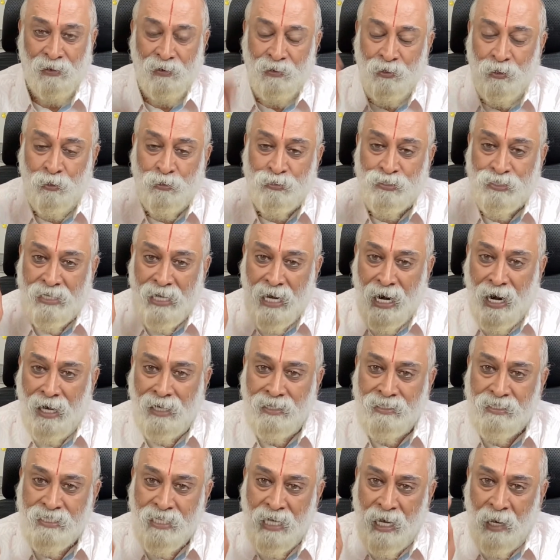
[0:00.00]
When you
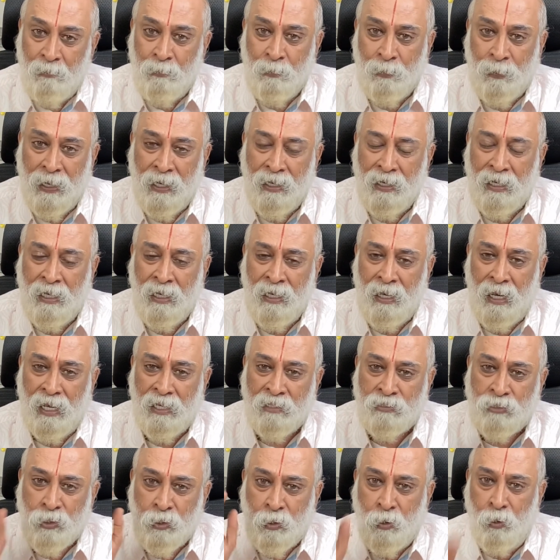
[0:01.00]
start
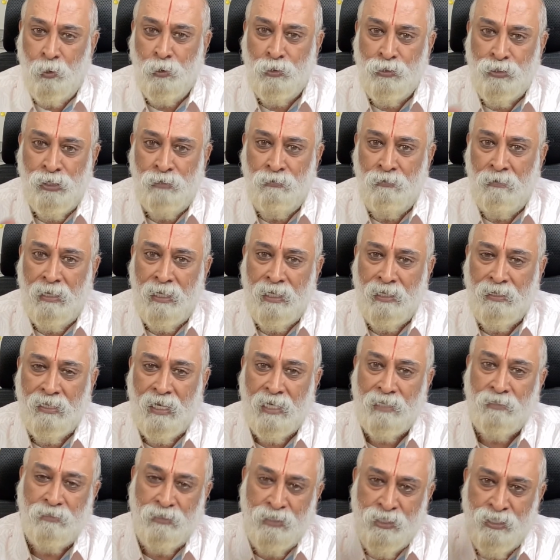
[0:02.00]
championing exclusively
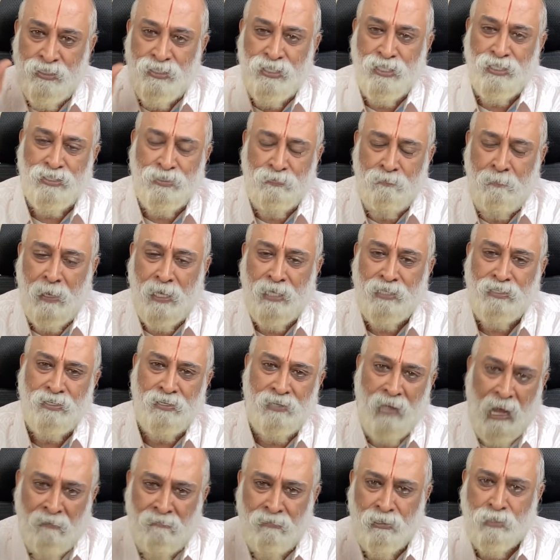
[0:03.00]
that this is
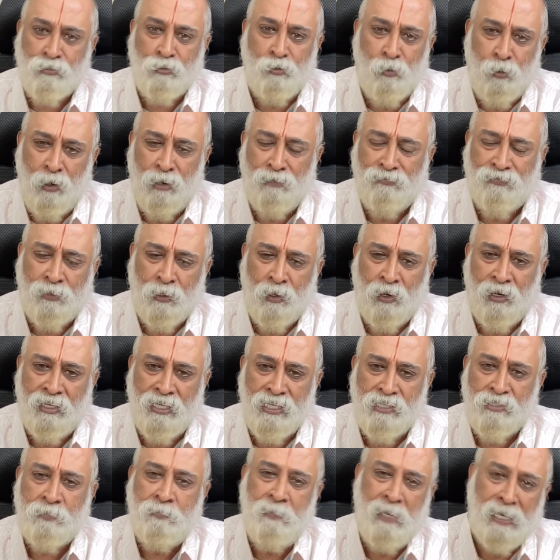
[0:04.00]
best, our school of
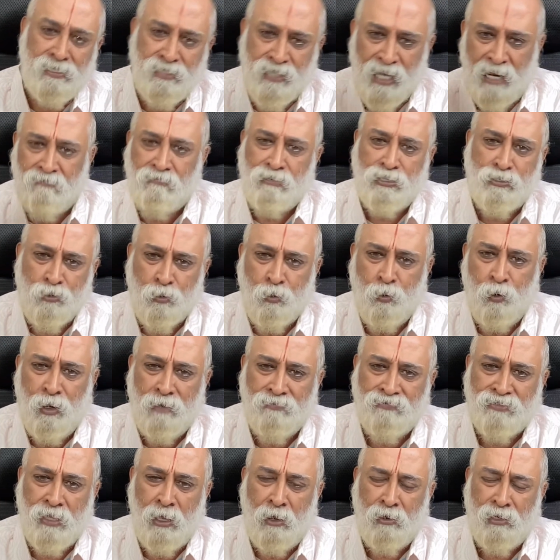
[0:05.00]
thought is best, our
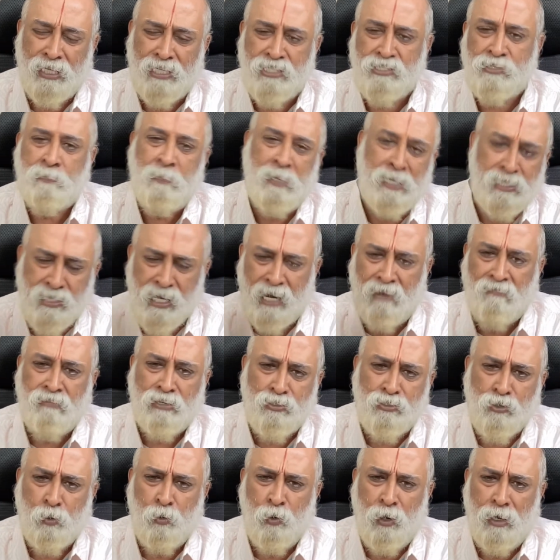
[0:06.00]
school of thought is best,
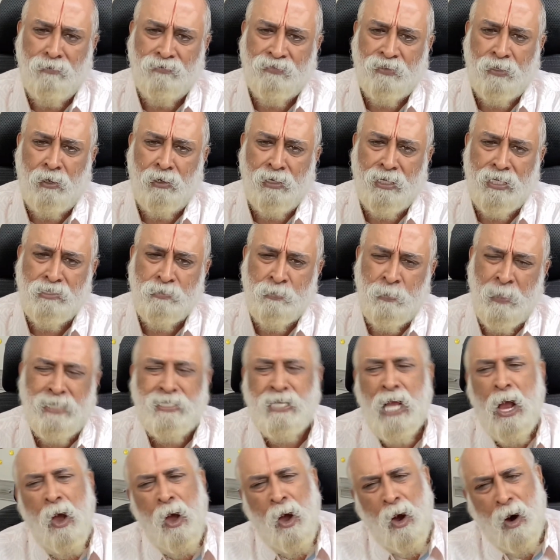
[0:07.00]
our school of thought is
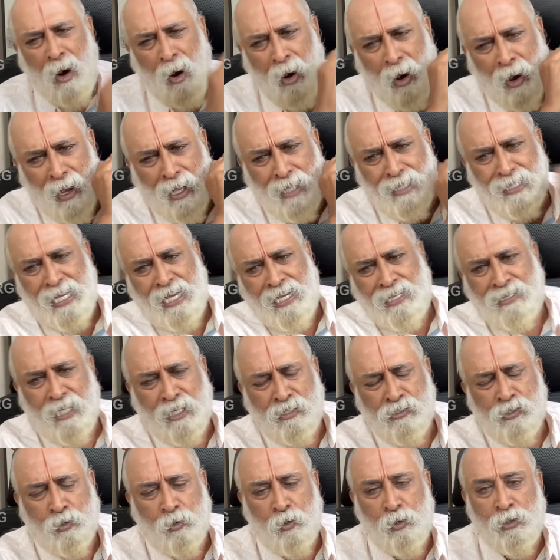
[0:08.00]
best, all the
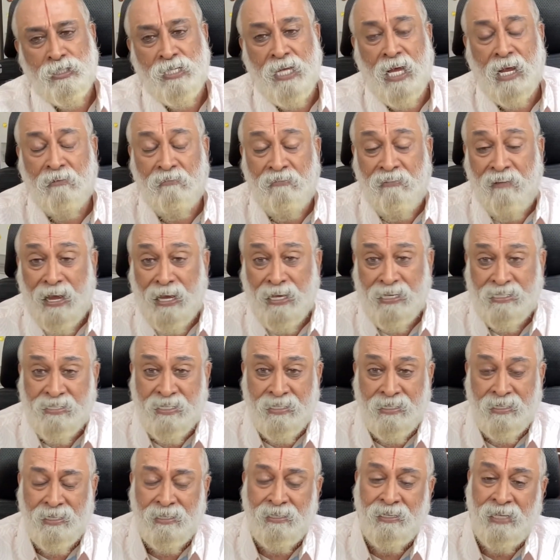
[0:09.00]
other schools are
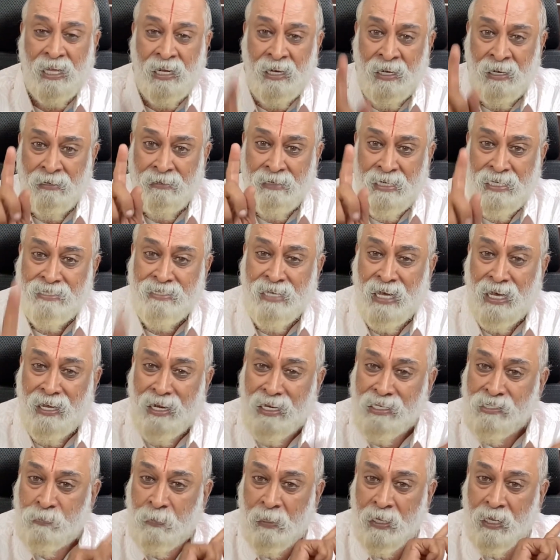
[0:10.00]
waste, then
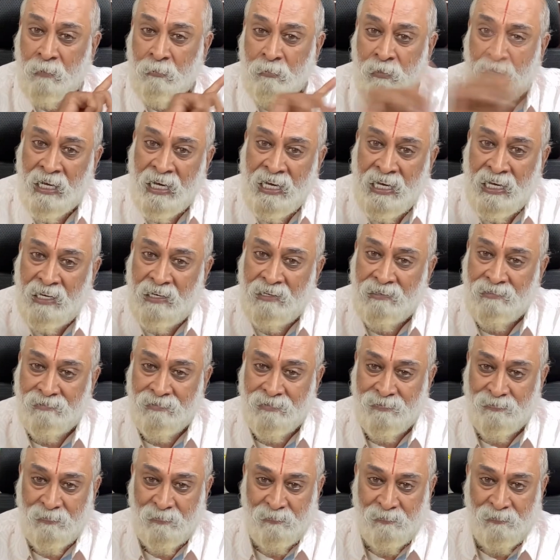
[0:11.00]
desire has become
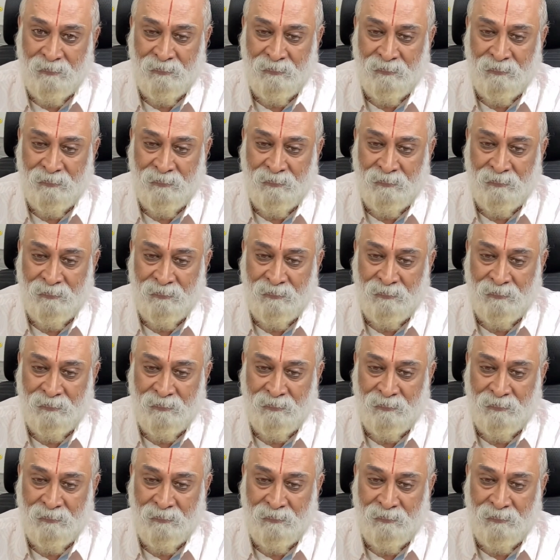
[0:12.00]
greed.